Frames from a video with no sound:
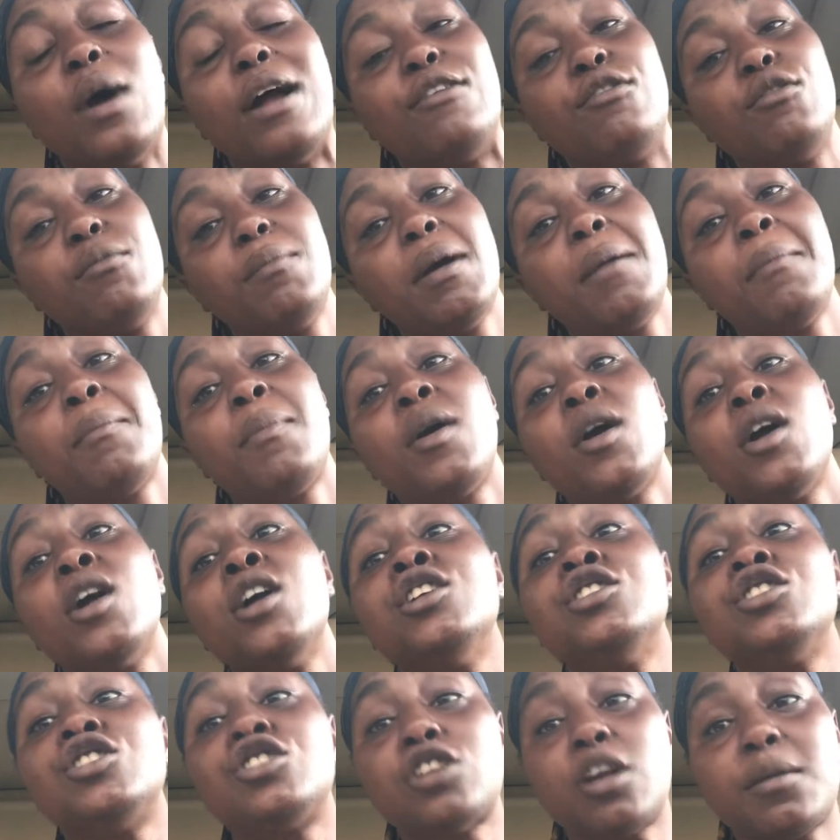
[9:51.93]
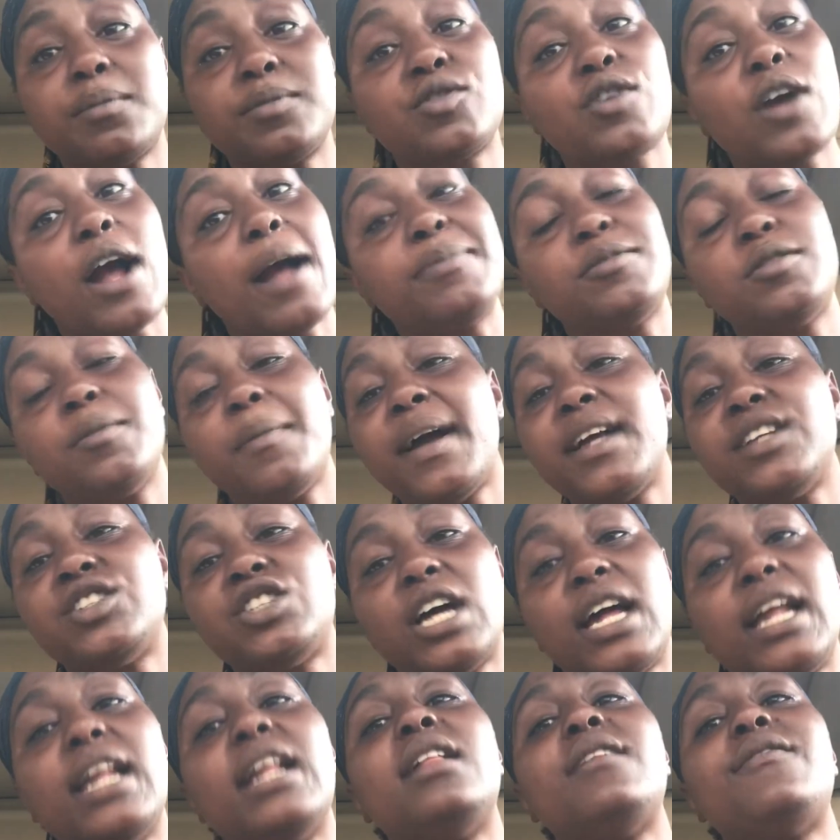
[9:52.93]
And remember, subscribe to my
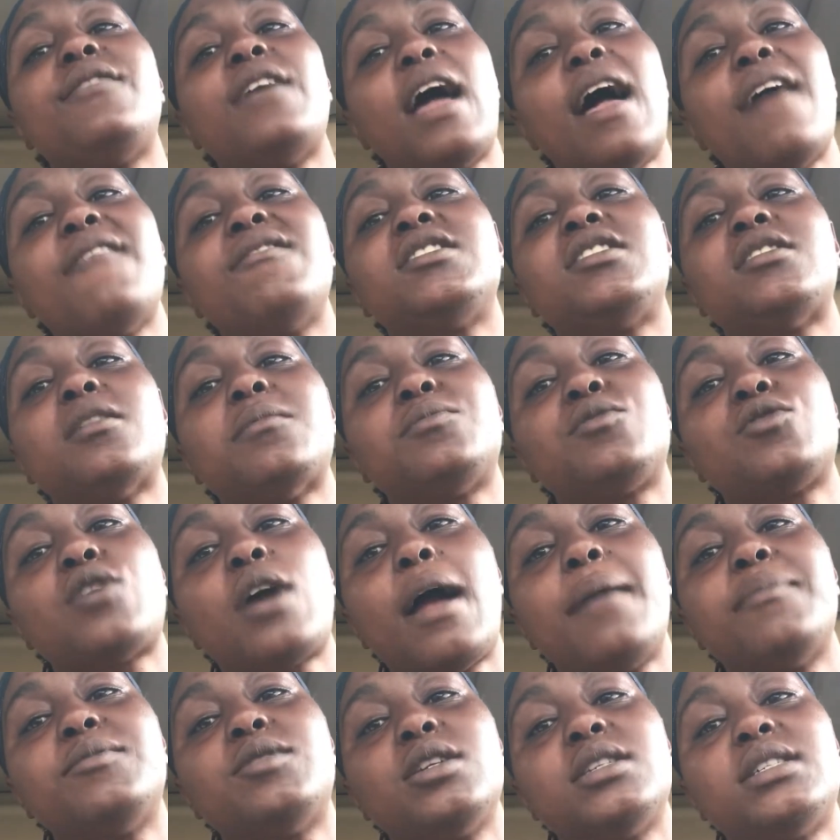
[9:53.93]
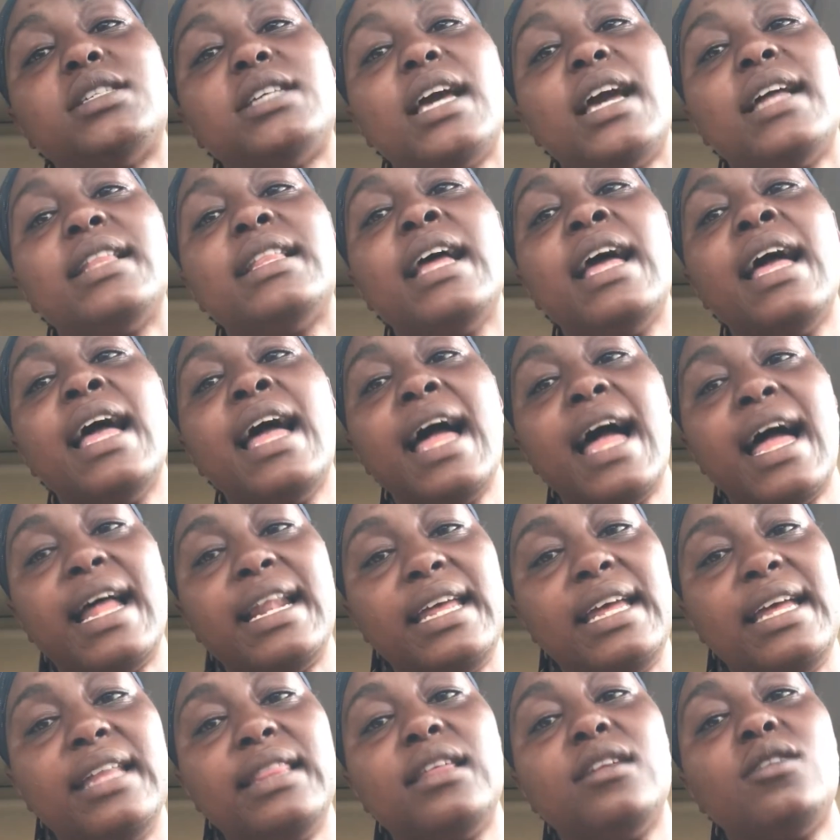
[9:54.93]
channel if you haven't subscribed just yet,
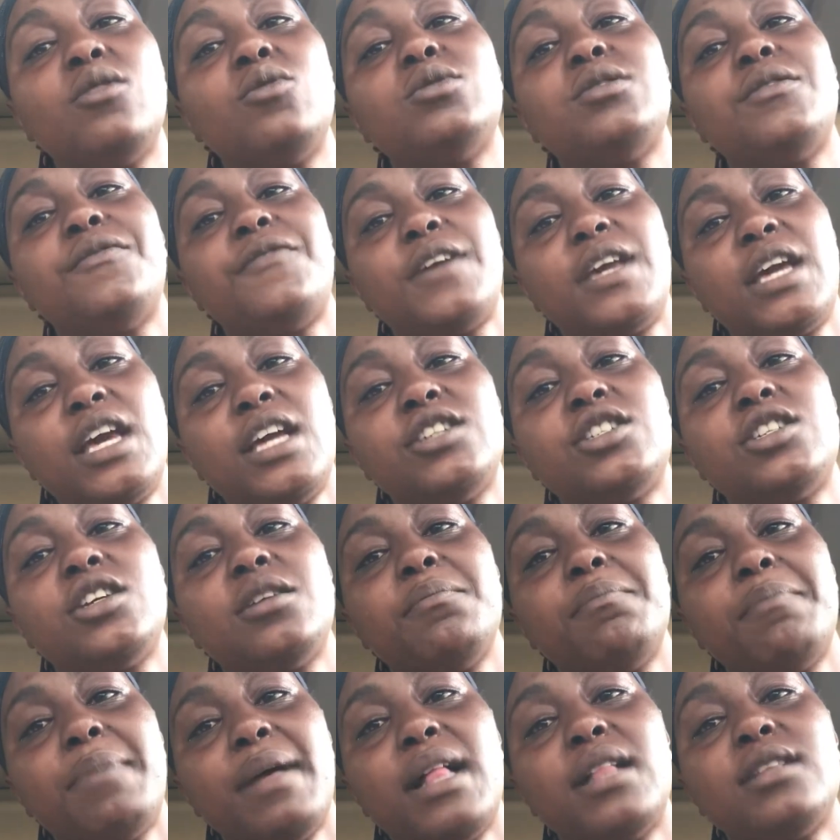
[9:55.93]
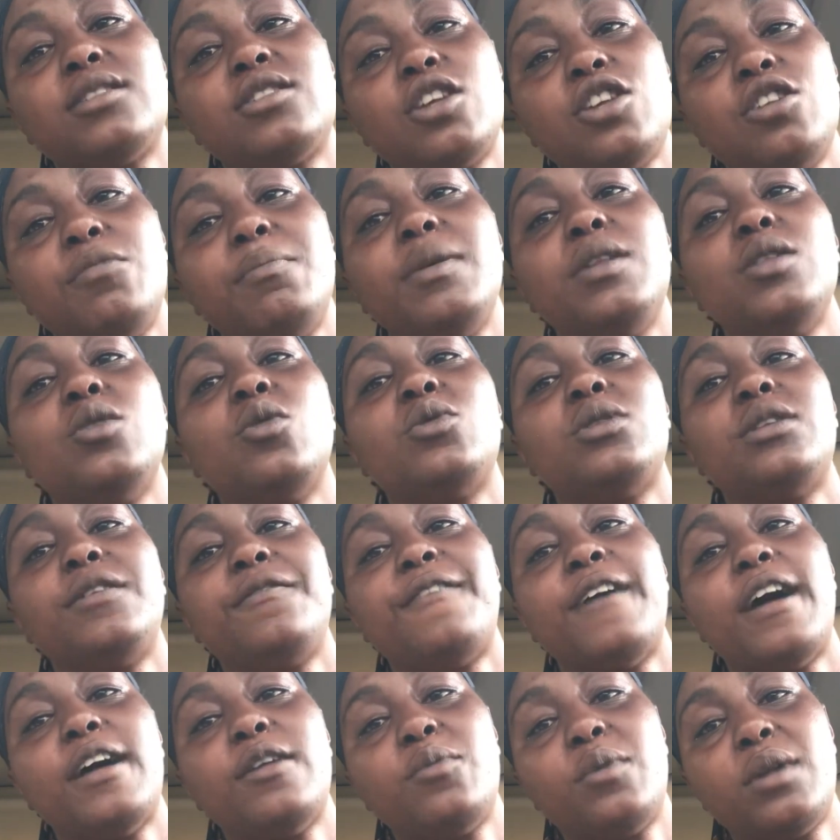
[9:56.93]
and hit the notification bell so you'll be
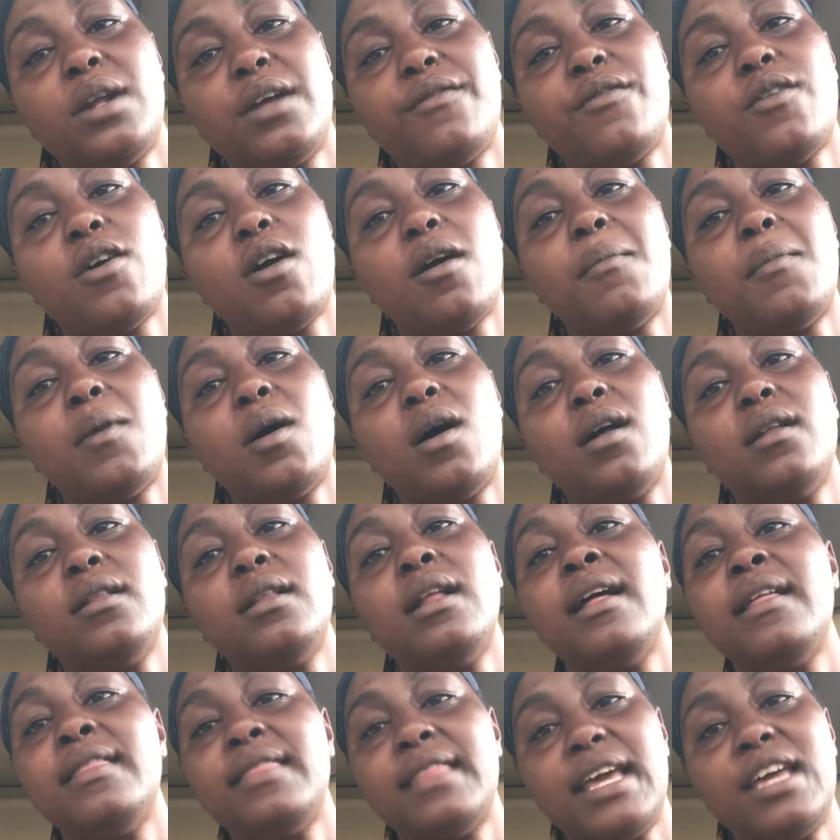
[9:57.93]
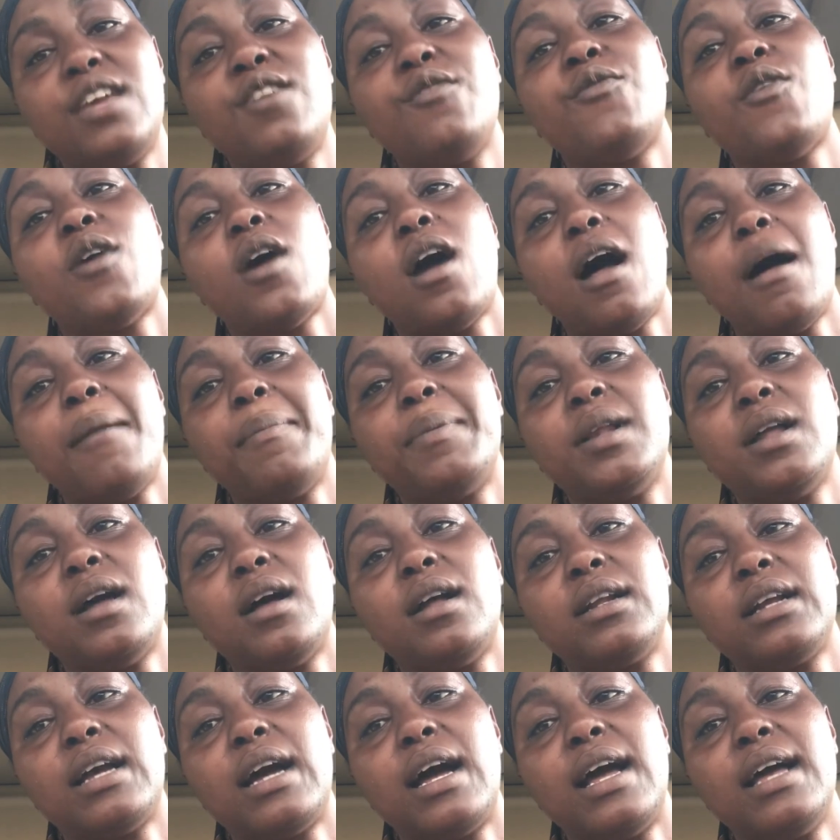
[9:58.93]
notified whenever I'm on. Thank you for hopping
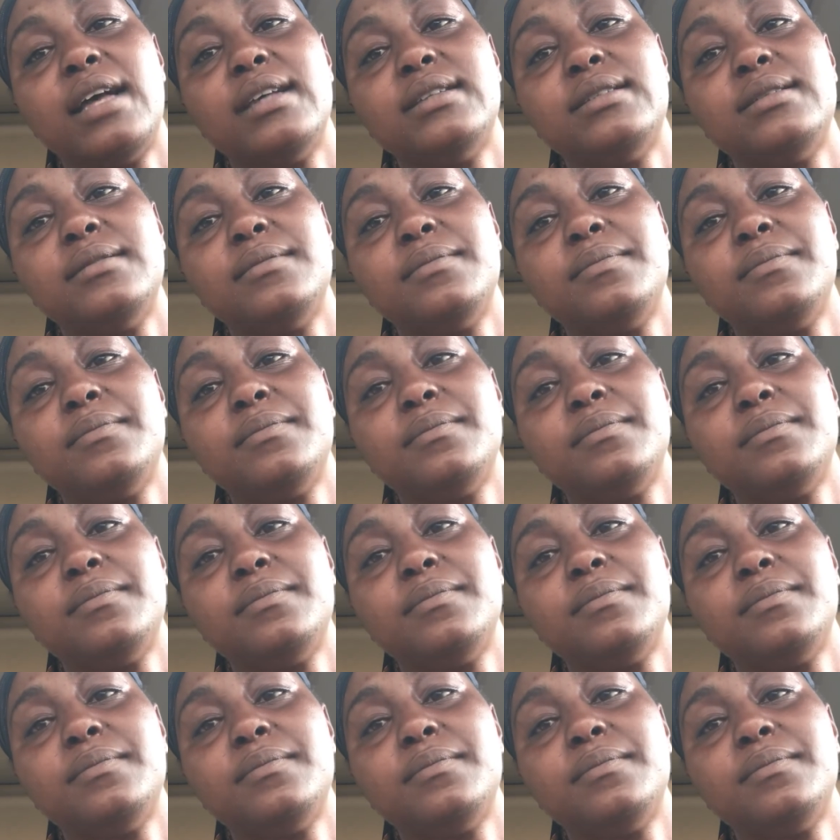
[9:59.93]
on, guys.